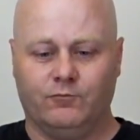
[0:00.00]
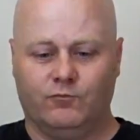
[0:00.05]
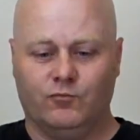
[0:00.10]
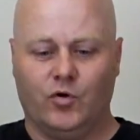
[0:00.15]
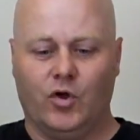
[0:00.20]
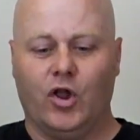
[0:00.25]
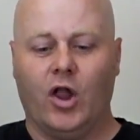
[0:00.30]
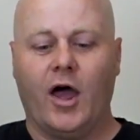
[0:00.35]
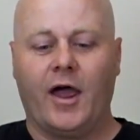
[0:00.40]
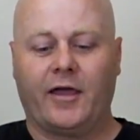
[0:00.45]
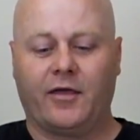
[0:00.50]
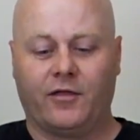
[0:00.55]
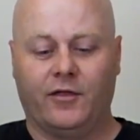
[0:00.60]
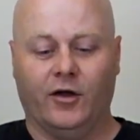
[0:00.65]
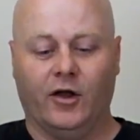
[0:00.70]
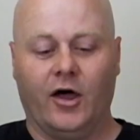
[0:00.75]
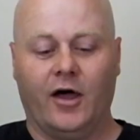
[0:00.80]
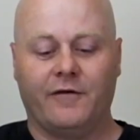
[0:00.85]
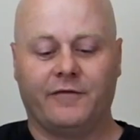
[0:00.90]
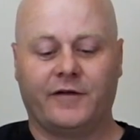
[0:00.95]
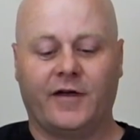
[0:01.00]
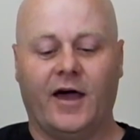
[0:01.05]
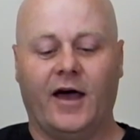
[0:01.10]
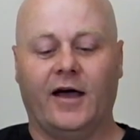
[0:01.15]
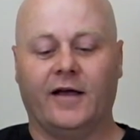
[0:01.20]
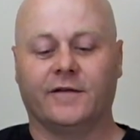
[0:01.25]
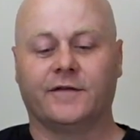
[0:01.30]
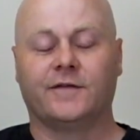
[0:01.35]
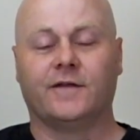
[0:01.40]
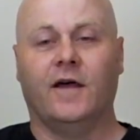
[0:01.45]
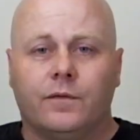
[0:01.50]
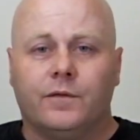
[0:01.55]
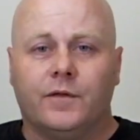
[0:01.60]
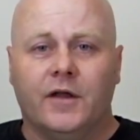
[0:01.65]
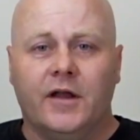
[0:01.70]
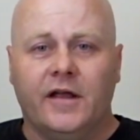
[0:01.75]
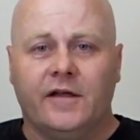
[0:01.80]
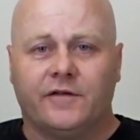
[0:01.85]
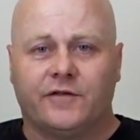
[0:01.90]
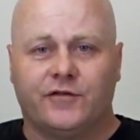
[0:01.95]
like the life cast.
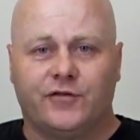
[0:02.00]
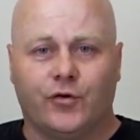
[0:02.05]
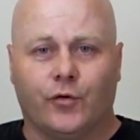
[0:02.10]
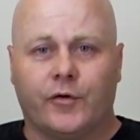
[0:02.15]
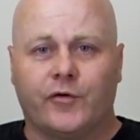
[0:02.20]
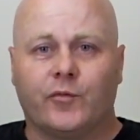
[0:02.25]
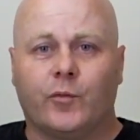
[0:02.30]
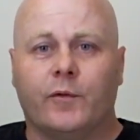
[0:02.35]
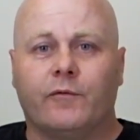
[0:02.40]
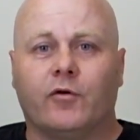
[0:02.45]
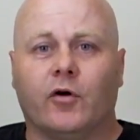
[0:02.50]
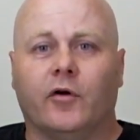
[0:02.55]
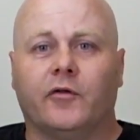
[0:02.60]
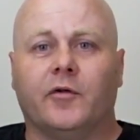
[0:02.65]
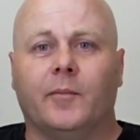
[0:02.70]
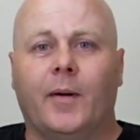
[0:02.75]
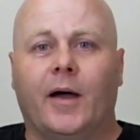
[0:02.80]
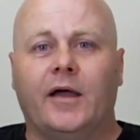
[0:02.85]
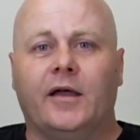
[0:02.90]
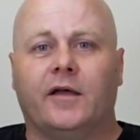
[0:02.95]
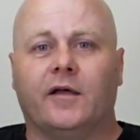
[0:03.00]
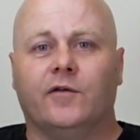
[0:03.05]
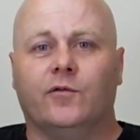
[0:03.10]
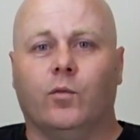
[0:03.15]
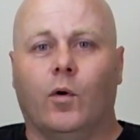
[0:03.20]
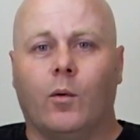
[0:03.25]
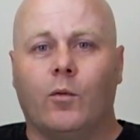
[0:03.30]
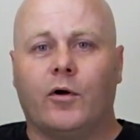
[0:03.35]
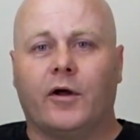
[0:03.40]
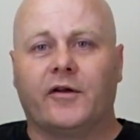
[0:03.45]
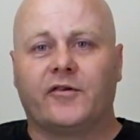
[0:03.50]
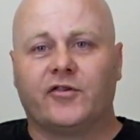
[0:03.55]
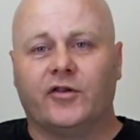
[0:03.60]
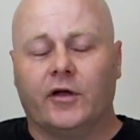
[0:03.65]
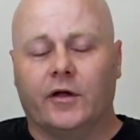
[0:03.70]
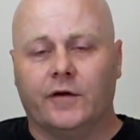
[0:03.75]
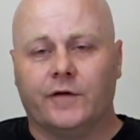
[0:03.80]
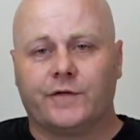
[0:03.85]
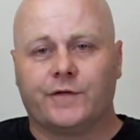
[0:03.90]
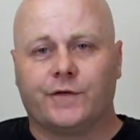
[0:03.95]
The next choice we've got to make is what we're
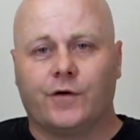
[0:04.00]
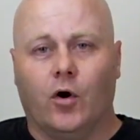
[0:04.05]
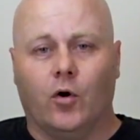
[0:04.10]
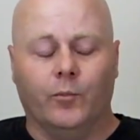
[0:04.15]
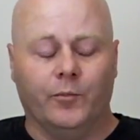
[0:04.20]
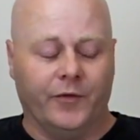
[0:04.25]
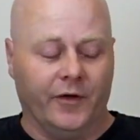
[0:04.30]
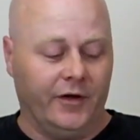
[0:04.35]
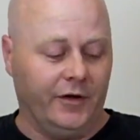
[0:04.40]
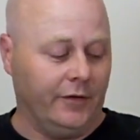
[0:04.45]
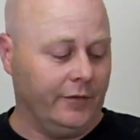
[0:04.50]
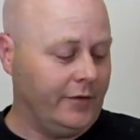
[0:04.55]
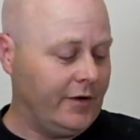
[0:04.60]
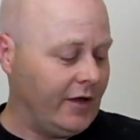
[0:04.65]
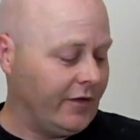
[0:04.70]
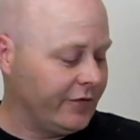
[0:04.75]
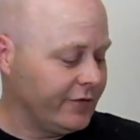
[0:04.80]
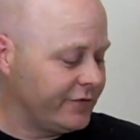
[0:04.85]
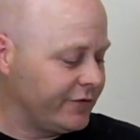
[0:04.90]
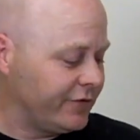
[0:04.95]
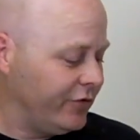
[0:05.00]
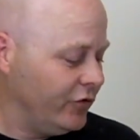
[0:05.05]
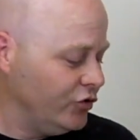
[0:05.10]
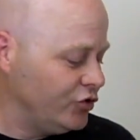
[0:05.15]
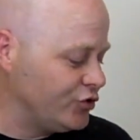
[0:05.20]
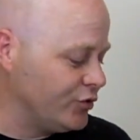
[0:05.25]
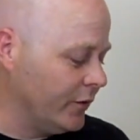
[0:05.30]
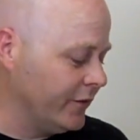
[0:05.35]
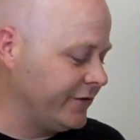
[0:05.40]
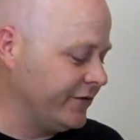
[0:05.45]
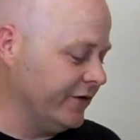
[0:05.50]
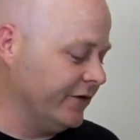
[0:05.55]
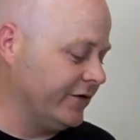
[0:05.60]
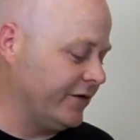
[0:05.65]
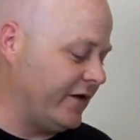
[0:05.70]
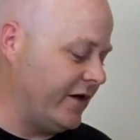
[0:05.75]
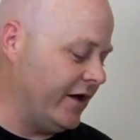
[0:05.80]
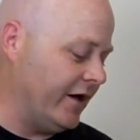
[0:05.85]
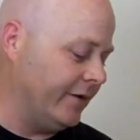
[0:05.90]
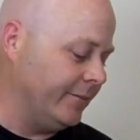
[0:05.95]
actually going to sculpt in. Now there's two
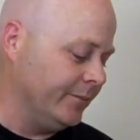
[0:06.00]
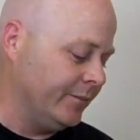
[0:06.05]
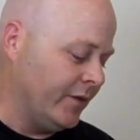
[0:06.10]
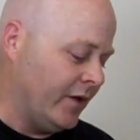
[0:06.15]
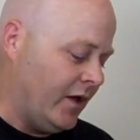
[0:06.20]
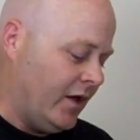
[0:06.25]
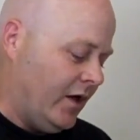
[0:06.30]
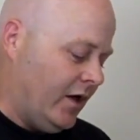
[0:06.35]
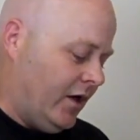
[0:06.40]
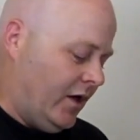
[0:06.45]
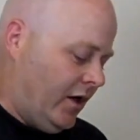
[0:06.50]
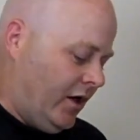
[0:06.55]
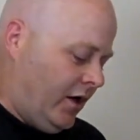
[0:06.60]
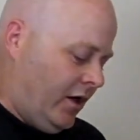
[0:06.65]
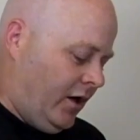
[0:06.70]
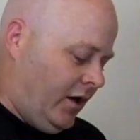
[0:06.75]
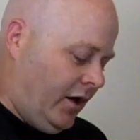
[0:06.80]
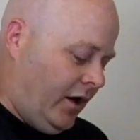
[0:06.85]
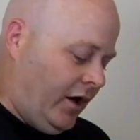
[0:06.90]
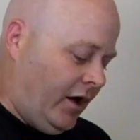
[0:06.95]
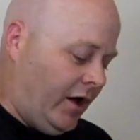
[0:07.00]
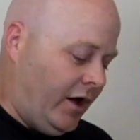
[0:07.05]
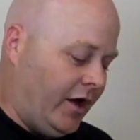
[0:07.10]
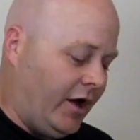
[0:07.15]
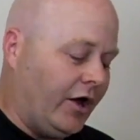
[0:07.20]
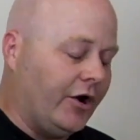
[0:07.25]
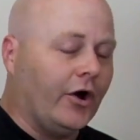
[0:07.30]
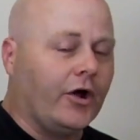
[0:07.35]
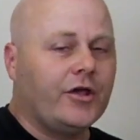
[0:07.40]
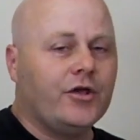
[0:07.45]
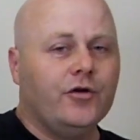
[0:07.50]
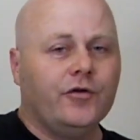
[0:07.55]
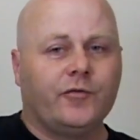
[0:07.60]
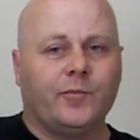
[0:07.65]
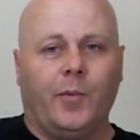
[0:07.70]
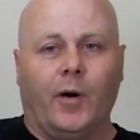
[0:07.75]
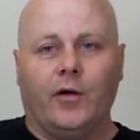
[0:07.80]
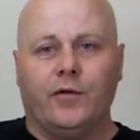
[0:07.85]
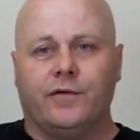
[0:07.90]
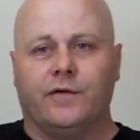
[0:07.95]
choices here, and I use
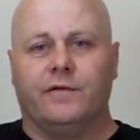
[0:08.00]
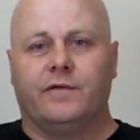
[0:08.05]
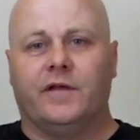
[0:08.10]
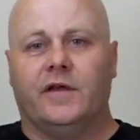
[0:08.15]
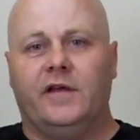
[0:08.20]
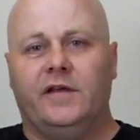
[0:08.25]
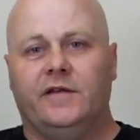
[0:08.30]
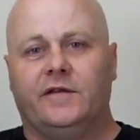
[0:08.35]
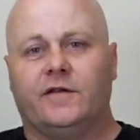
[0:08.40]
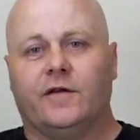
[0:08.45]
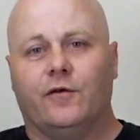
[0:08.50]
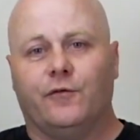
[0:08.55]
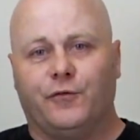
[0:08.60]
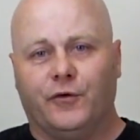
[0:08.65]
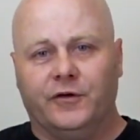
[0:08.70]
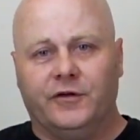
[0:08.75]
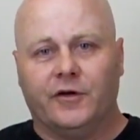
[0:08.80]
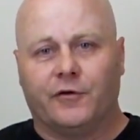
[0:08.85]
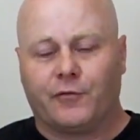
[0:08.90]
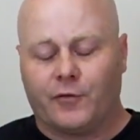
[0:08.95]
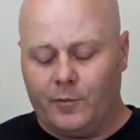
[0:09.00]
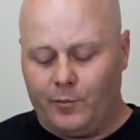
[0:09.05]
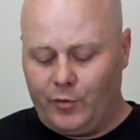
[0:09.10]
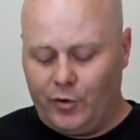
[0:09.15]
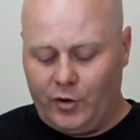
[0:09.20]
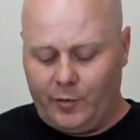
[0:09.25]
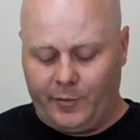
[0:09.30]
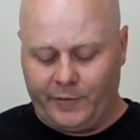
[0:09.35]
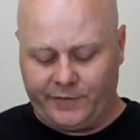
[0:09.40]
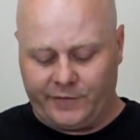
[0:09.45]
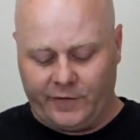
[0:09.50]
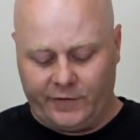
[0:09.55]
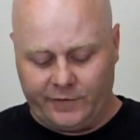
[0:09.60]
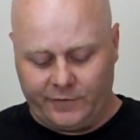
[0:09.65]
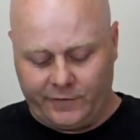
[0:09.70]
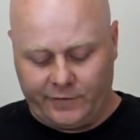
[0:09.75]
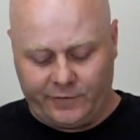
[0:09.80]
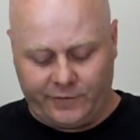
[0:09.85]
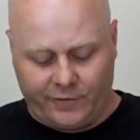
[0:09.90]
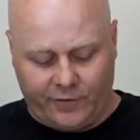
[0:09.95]
both of these for different
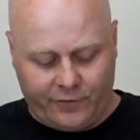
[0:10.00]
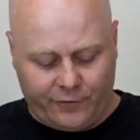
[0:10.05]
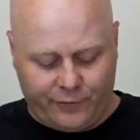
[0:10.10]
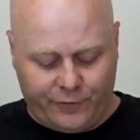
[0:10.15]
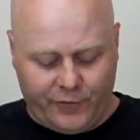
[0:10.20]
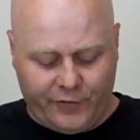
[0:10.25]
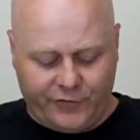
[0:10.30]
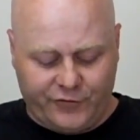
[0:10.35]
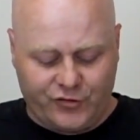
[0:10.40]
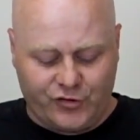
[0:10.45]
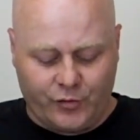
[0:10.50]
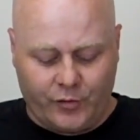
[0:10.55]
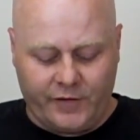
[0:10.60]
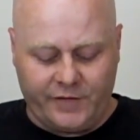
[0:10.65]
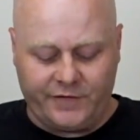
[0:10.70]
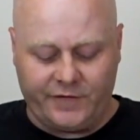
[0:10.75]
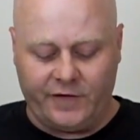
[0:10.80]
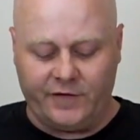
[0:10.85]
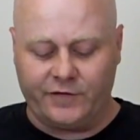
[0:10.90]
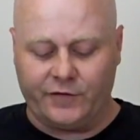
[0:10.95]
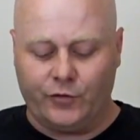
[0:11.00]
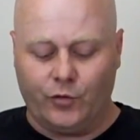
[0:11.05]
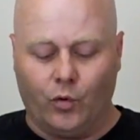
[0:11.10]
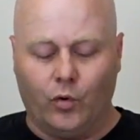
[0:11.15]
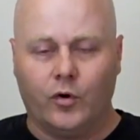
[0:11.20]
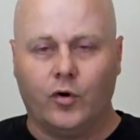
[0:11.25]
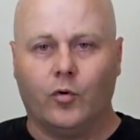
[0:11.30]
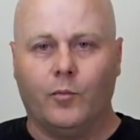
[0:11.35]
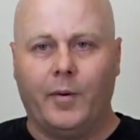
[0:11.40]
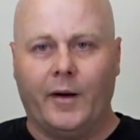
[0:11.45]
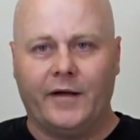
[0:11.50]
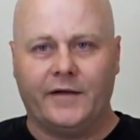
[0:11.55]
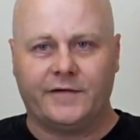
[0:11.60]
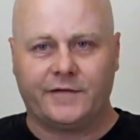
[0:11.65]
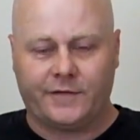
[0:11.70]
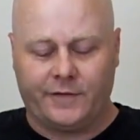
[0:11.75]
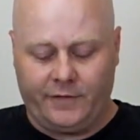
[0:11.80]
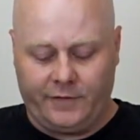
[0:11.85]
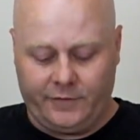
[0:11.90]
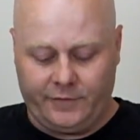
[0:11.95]
purposes. So the first choice is an
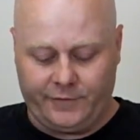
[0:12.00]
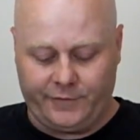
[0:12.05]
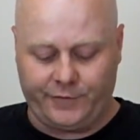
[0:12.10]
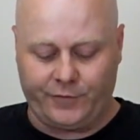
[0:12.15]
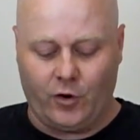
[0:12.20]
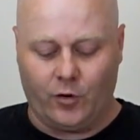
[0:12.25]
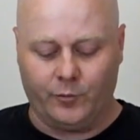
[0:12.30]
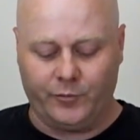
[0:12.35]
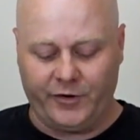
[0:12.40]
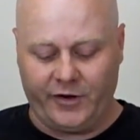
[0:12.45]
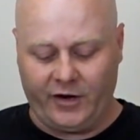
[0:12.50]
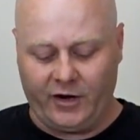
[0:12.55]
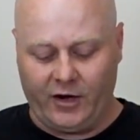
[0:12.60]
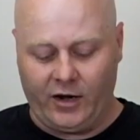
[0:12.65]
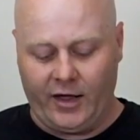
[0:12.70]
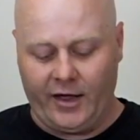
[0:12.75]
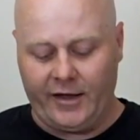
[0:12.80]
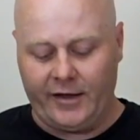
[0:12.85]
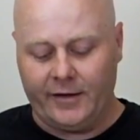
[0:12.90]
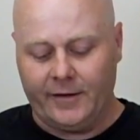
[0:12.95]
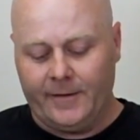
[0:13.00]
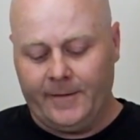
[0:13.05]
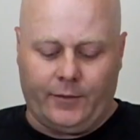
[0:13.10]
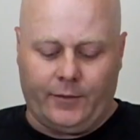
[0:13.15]
oil-based sculpting clay.